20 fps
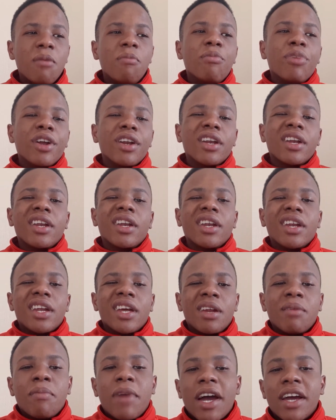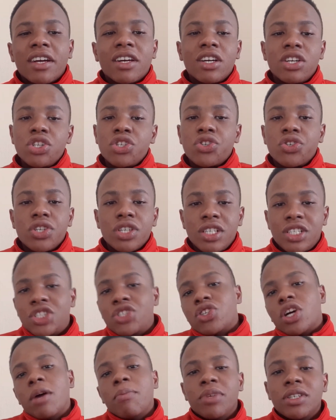But in my country,
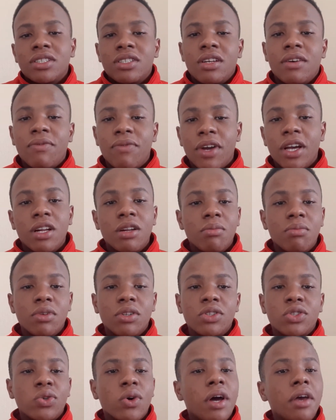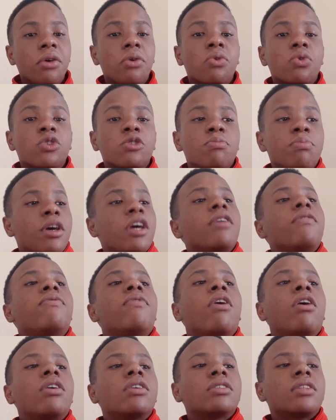Stripe isn't available, so I use
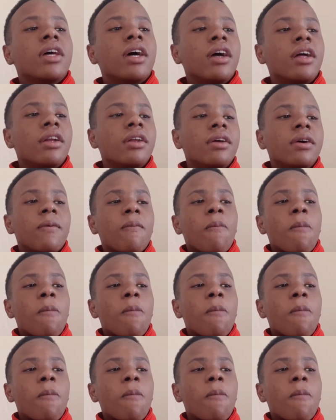PayFast, and